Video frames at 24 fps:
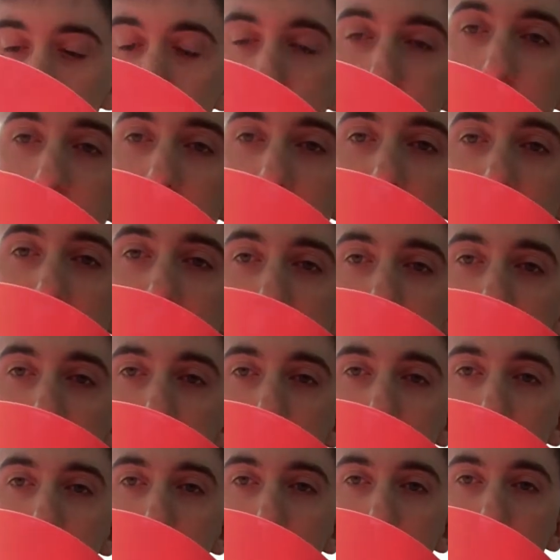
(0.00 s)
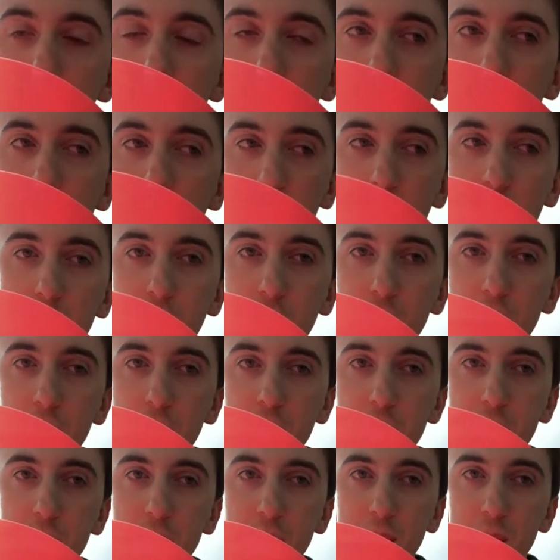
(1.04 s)
The
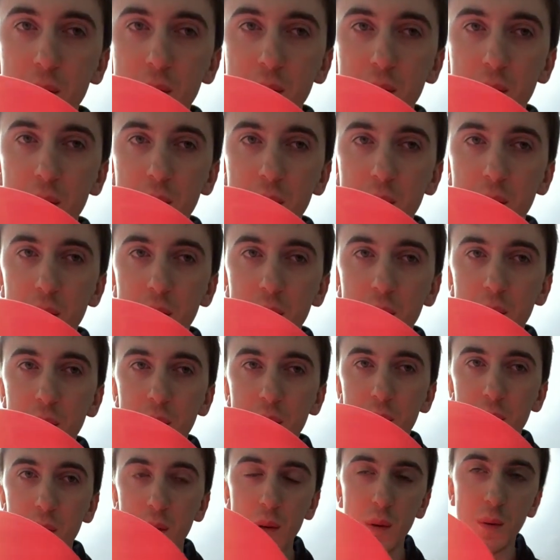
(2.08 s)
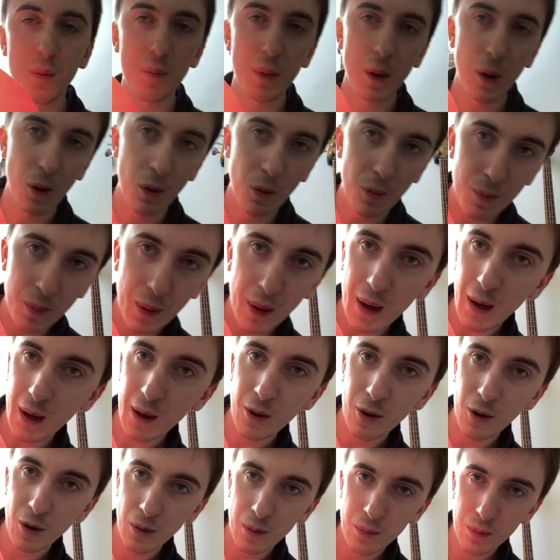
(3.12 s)
record middle bit, I
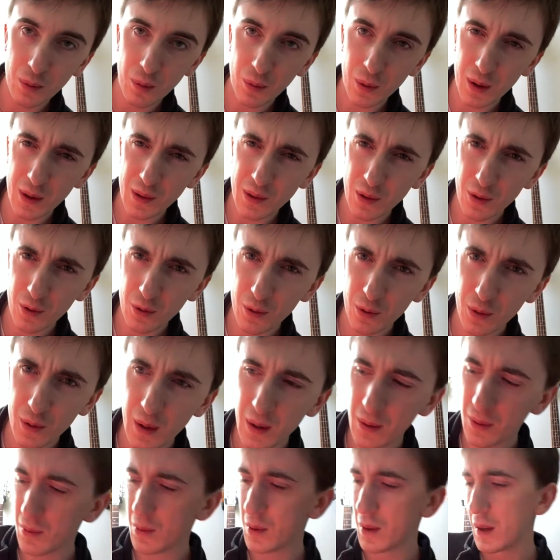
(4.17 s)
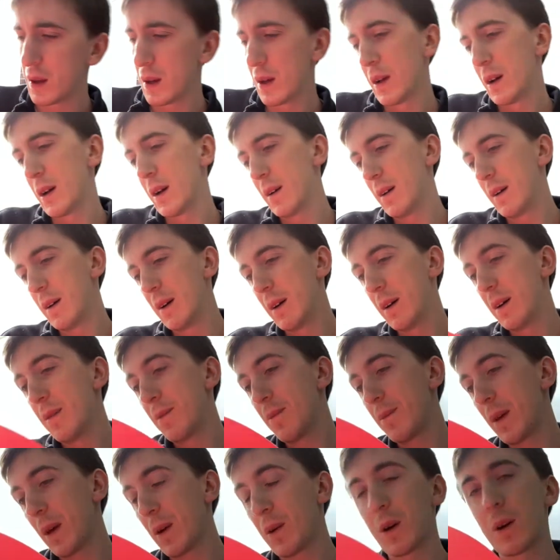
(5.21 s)
can't remember what it's called now.
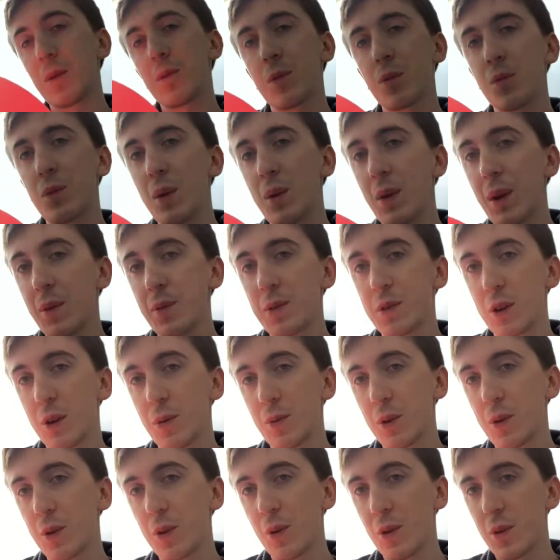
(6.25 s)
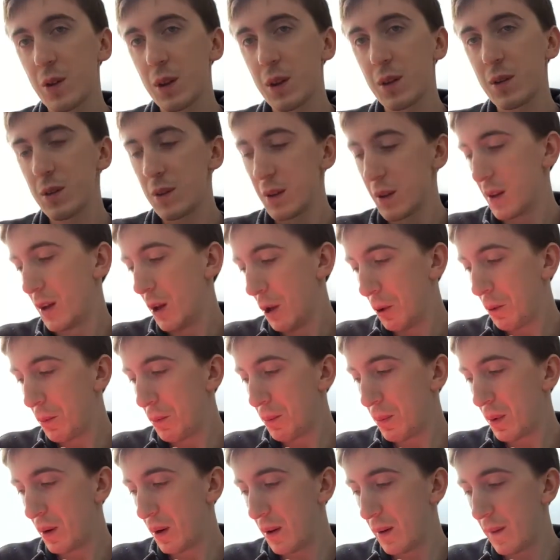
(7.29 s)
It'll come to me when I've stopped recording,
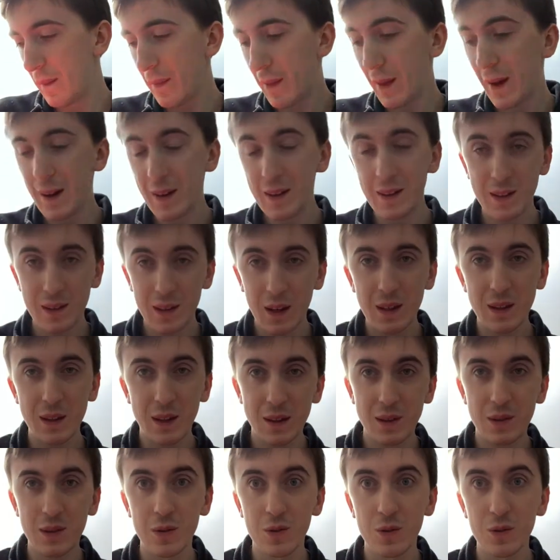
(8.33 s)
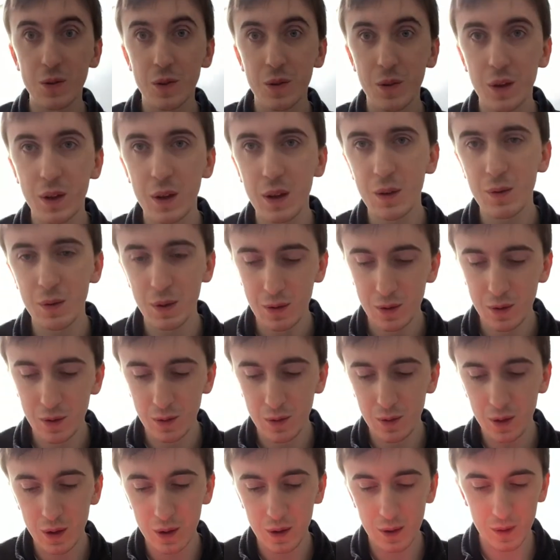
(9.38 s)
but that is identical to the original
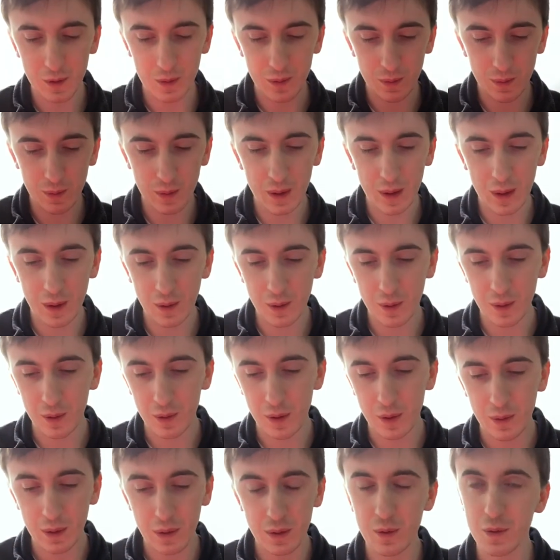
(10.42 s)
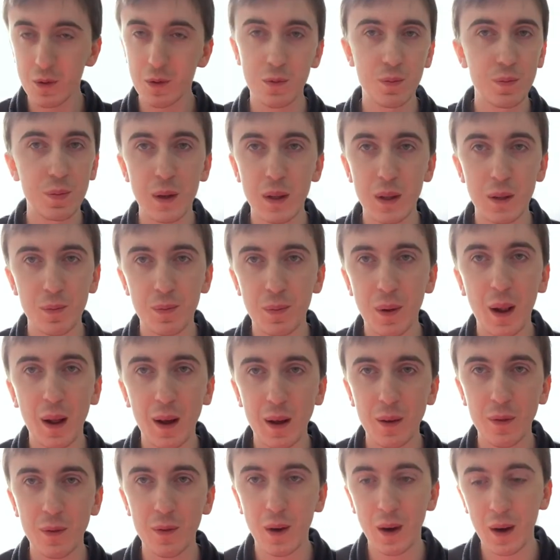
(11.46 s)
version as well. The original should be in a
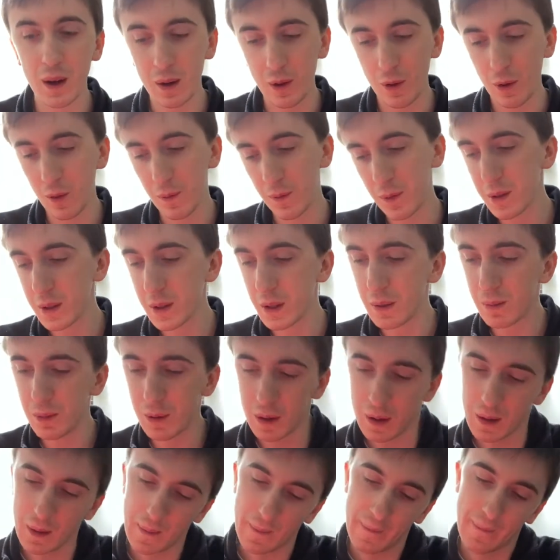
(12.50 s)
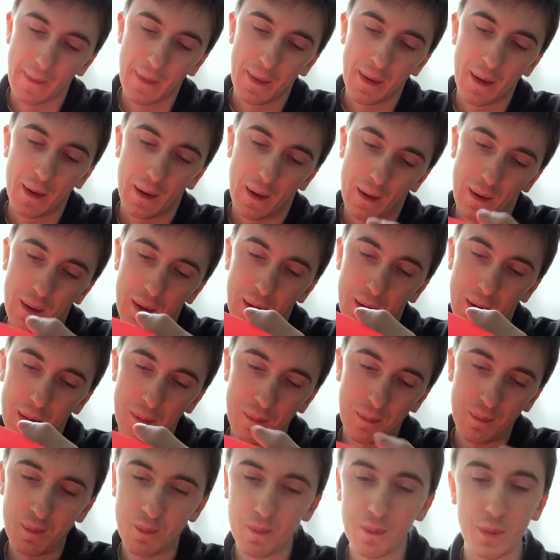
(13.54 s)
black vinyl, obviously, but
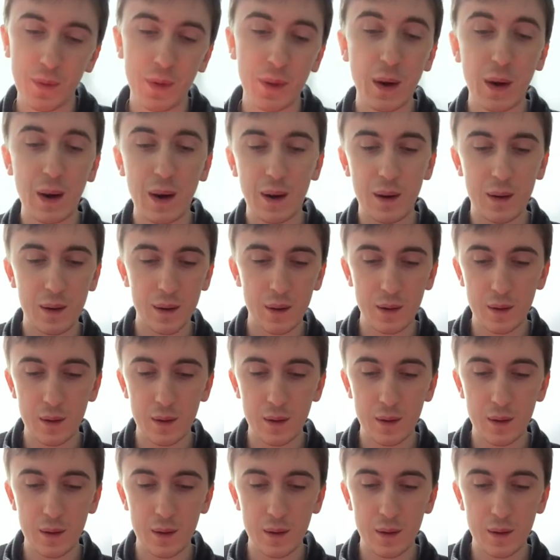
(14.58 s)
that